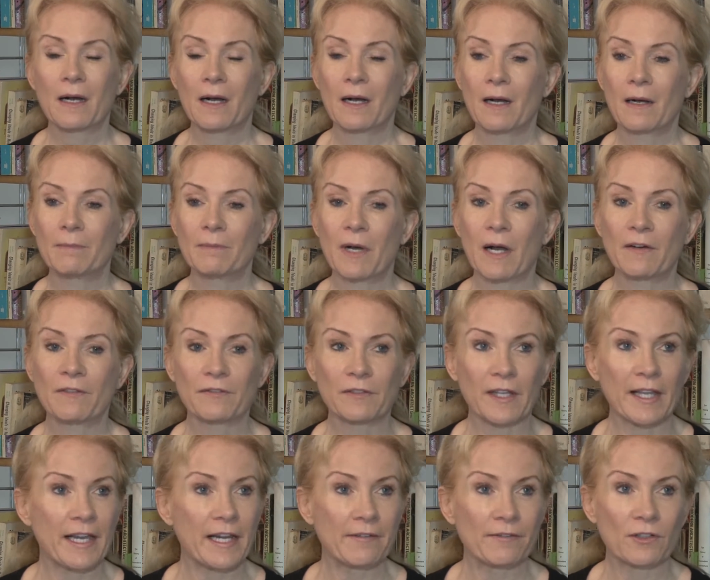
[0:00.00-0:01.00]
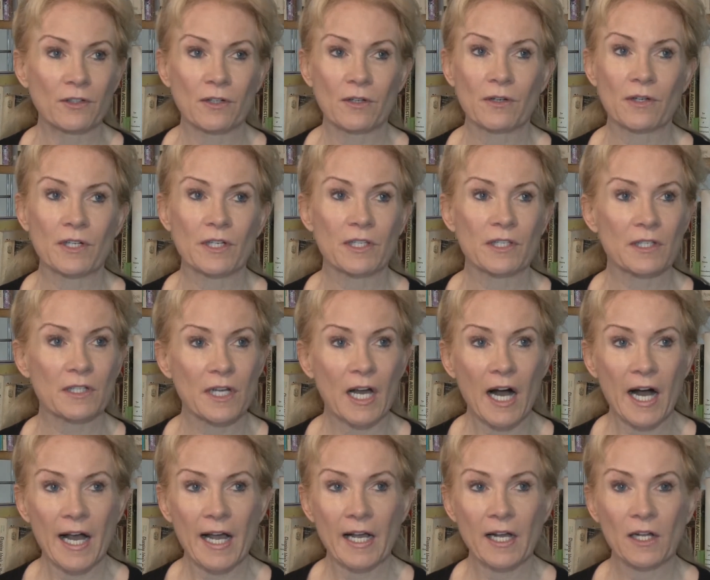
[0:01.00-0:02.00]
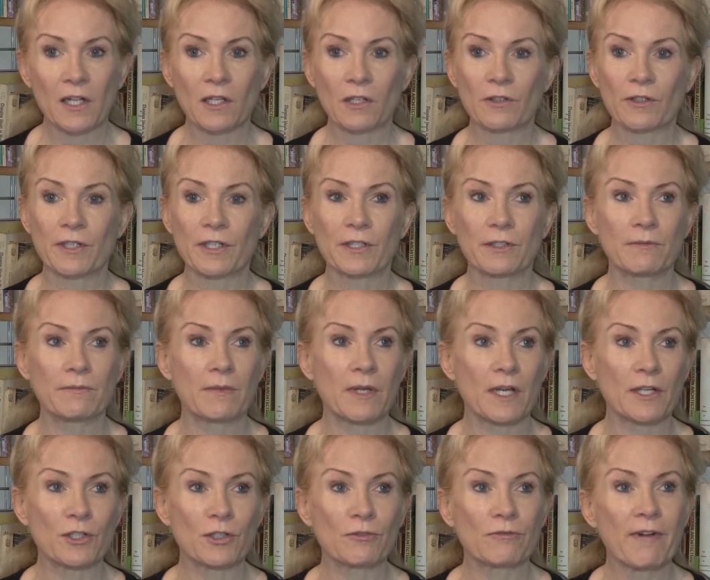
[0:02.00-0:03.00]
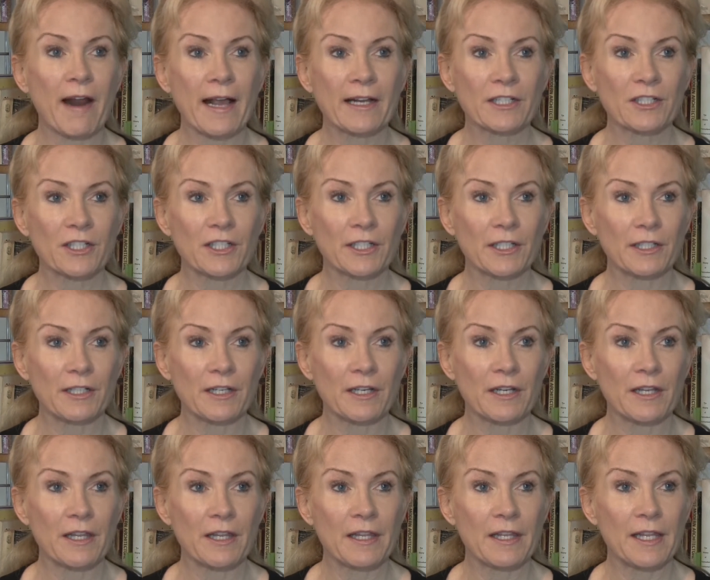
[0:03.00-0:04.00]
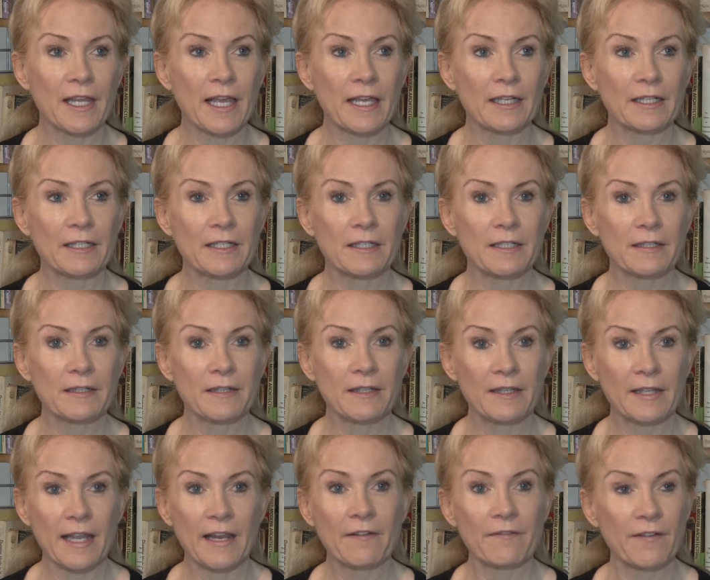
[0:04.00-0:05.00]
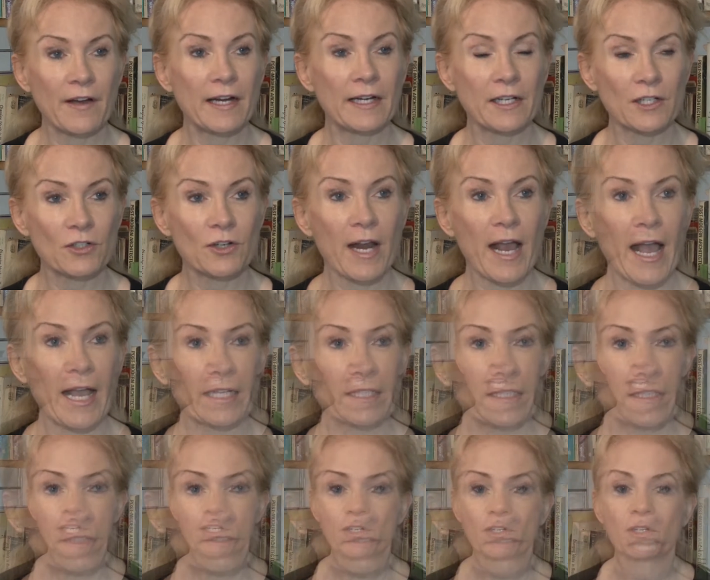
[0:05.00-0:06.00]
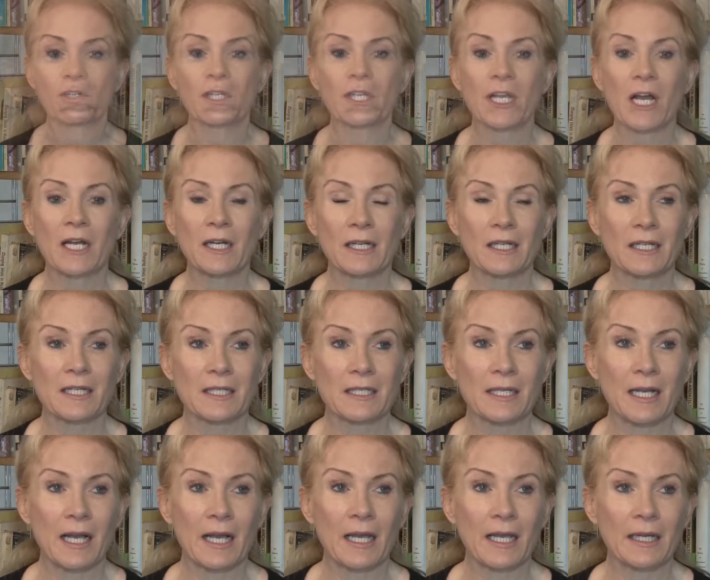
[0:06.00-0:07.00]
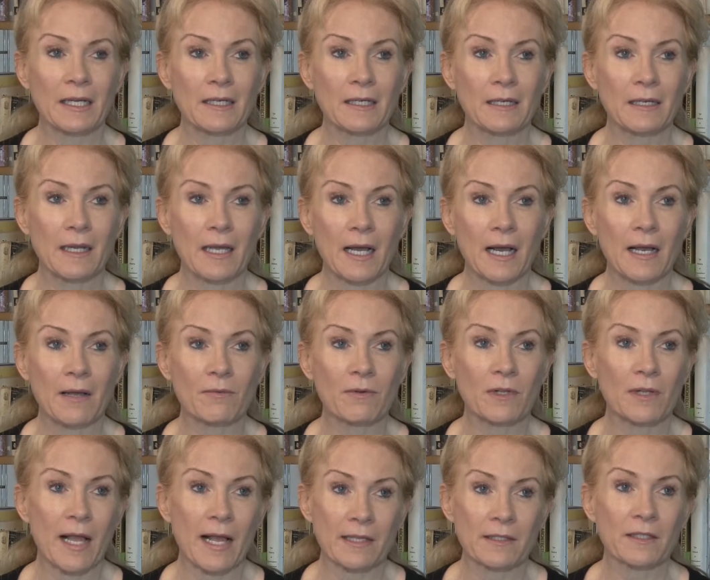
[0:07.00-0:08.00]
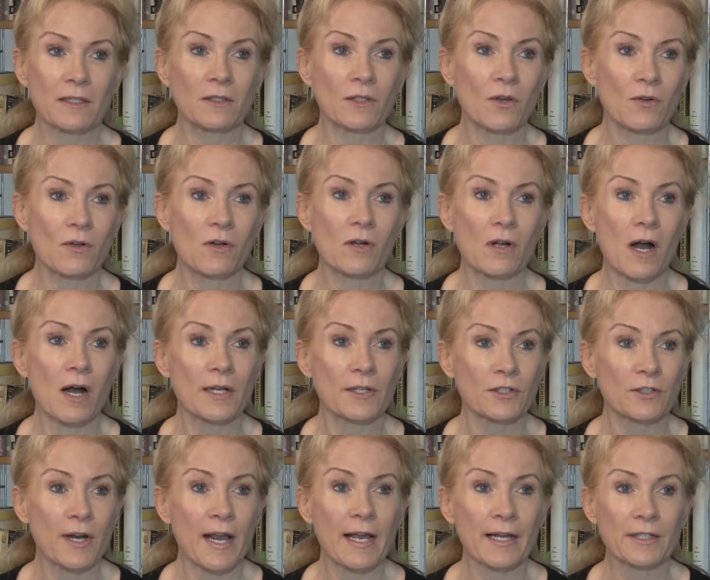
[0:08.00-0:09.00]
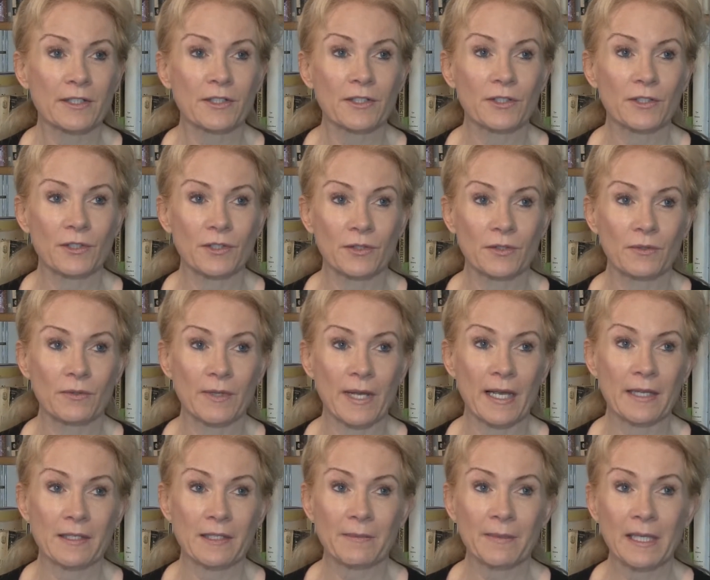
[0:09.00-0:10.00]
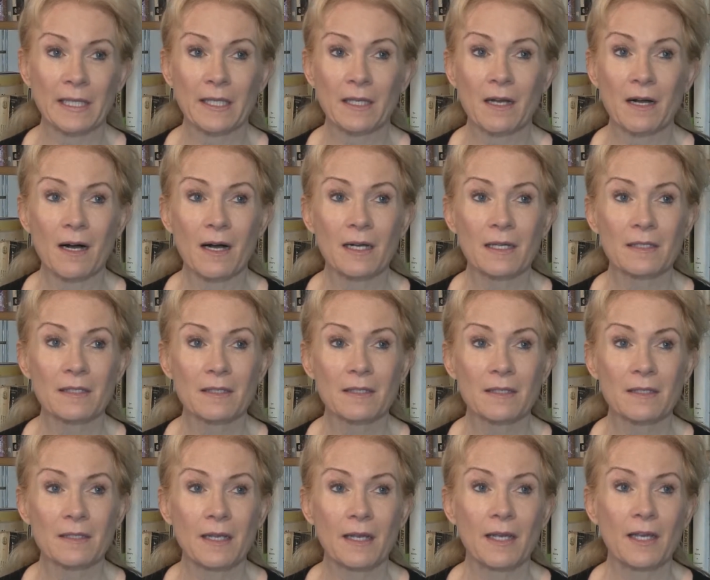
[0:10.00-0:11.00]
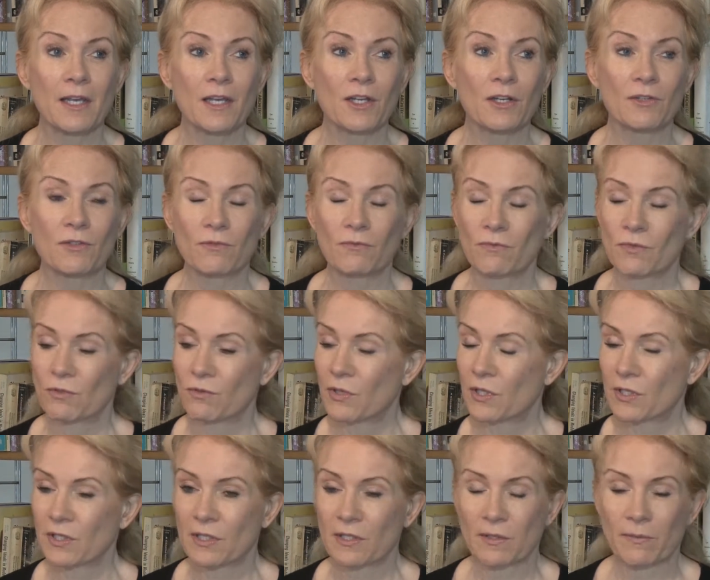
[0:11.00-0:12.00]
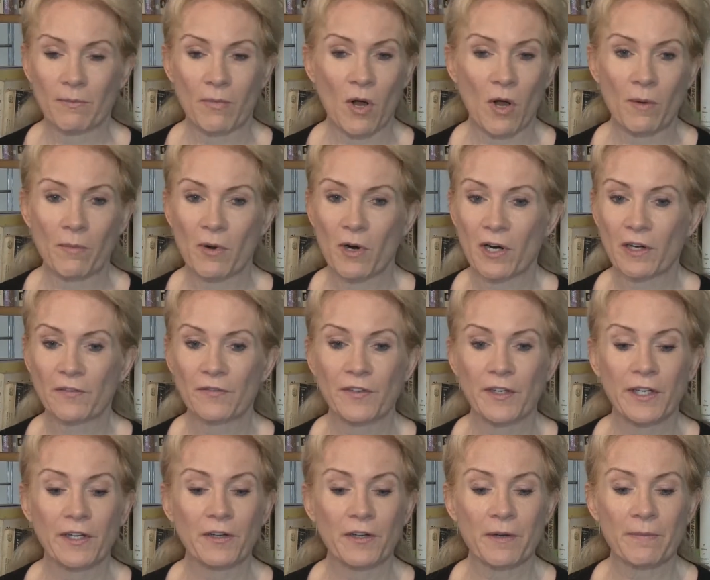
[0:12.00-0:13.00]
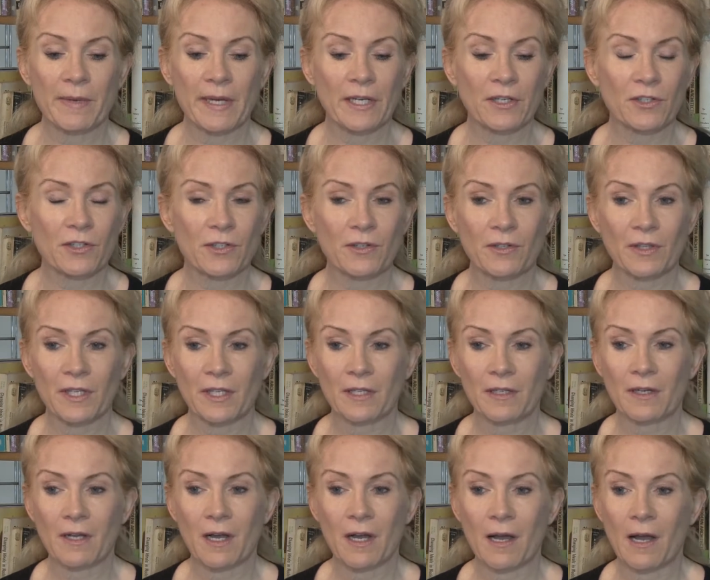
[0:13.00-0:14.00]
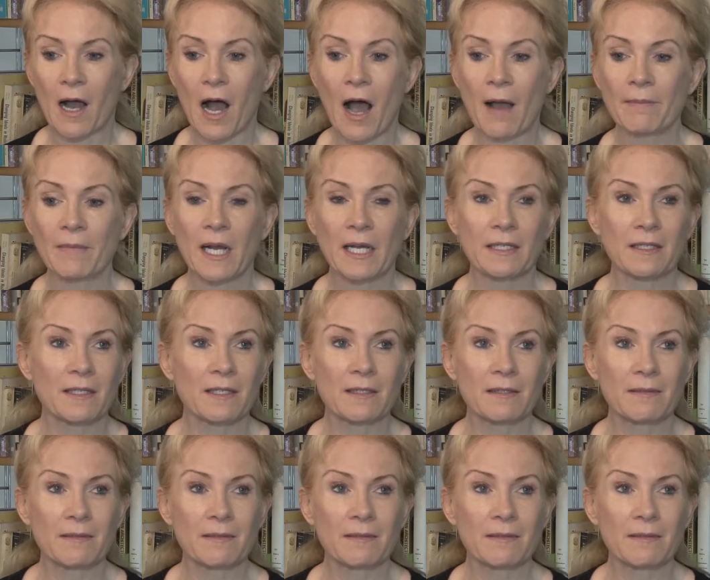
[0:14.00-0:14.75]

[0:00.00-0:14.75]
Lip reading: a flavor or a style or a direction that they find attractive. Early on in design, I will ask a local contractor to estimate the cost, just as a ballpark figure, to make sure that I'm not